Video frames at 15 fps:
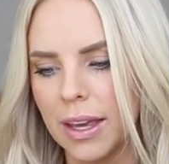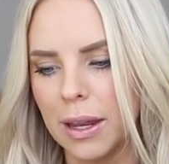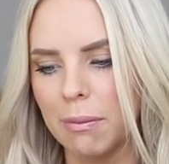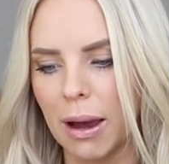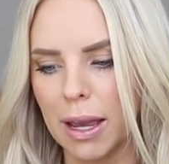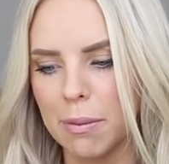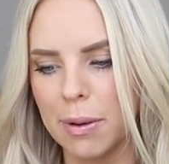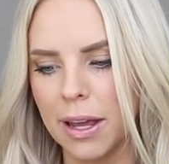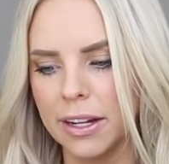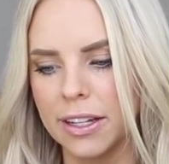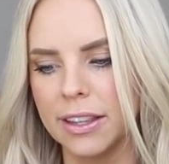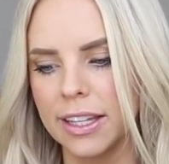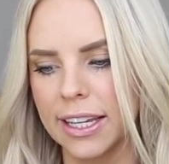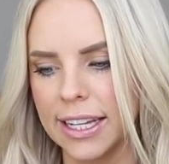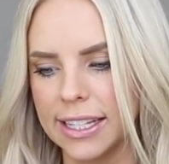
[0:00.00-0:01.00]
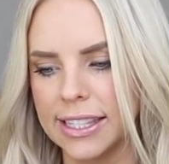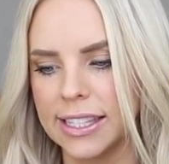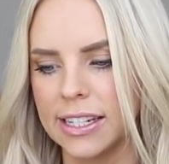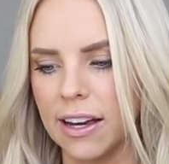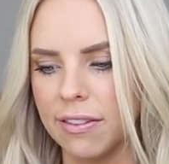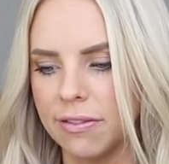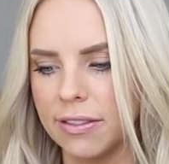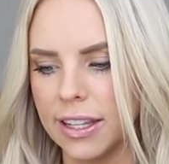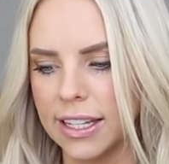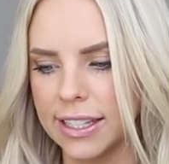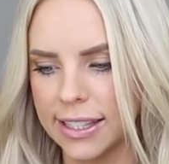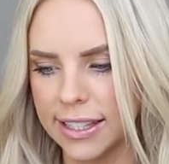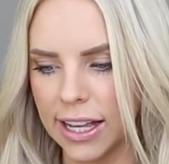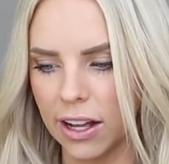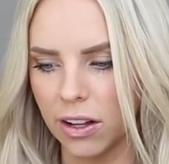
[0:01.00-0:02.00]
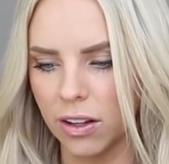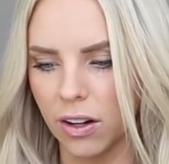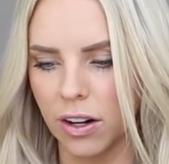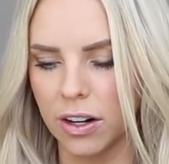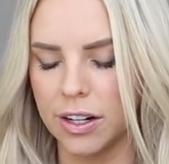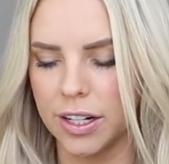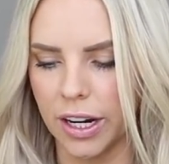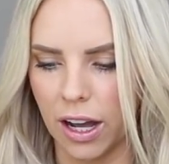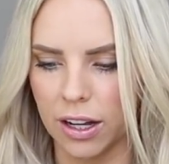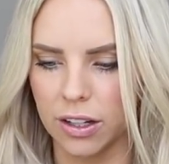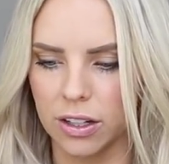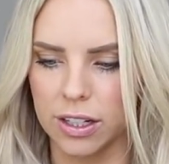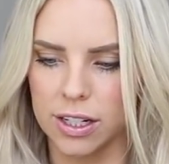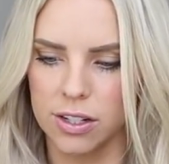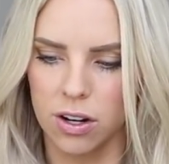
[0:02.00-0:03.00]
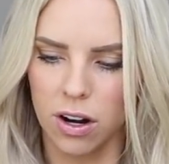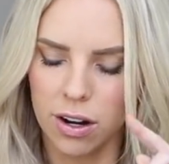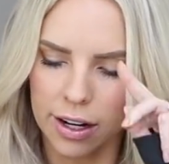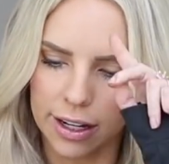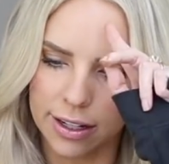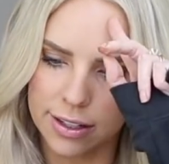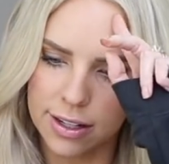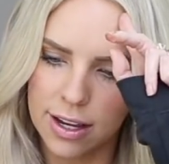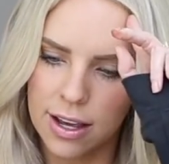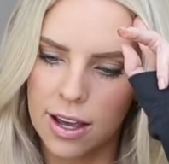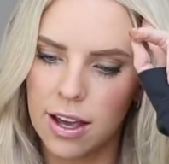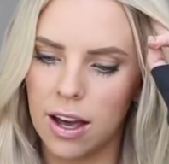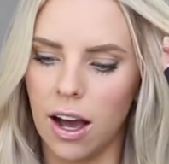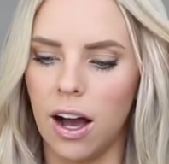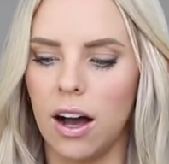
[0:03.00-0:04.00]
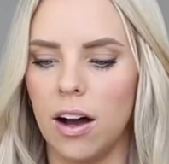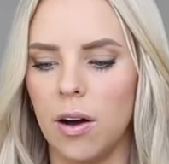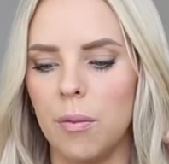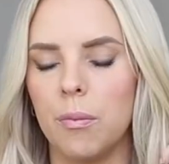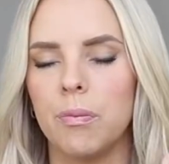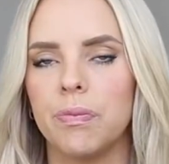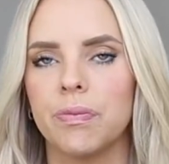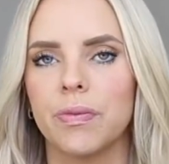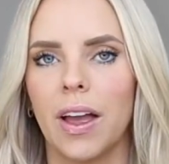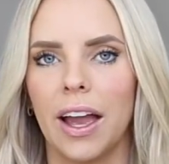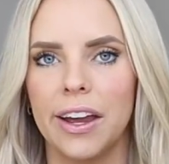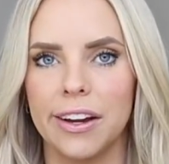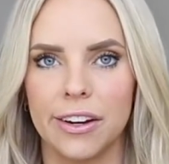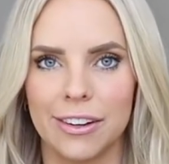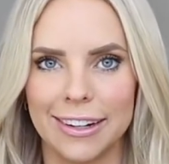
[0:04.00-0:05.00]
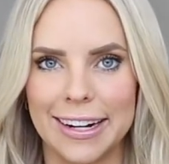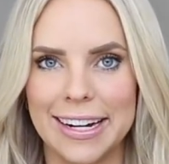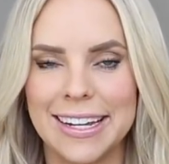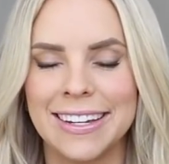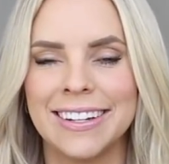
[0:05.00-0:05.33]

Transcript: In my opinion, the kids stuff they sell are not good at Target. Um, I agree.